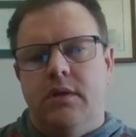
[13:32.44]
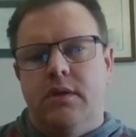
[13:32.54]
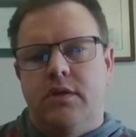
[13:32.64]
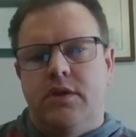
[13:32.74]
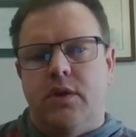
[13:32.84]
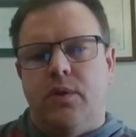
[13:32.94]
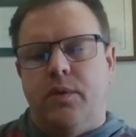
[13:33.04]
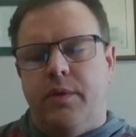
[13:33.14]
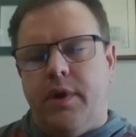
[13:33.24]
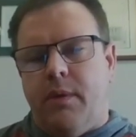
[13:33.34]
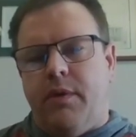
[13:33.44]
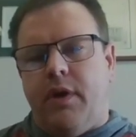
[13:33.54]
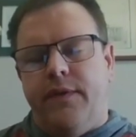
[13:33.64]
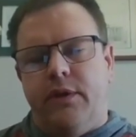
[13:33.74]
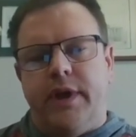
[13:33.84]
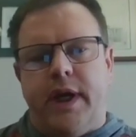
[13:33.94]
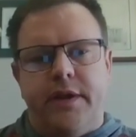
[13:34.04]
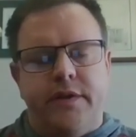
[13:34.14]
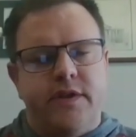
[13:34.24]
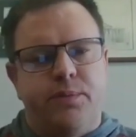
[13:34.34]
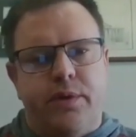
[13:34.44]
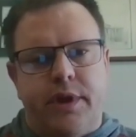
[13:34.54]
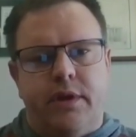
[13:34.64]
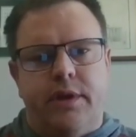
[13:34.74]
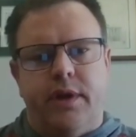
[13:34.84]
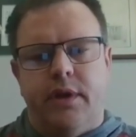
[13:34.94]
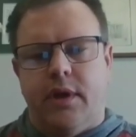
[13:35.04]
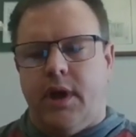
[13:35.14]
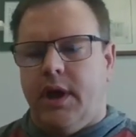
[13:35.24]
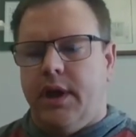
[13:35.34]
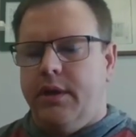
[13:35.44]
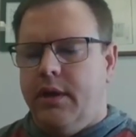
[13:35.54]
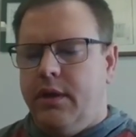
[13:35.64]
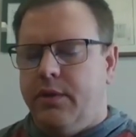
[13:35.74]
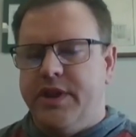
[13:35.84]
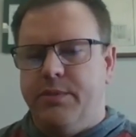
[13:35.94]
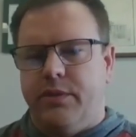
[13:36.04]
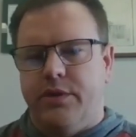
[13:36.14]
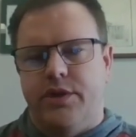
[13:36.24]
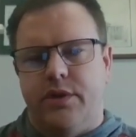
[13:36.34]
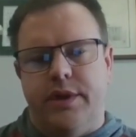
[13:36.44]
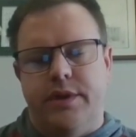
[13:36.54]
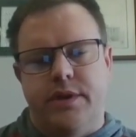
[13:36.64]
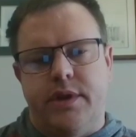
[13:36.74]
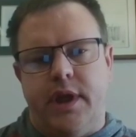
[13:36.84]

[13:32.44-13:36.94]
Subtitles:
So our federal guidance is pretty clear on reasonable assurance.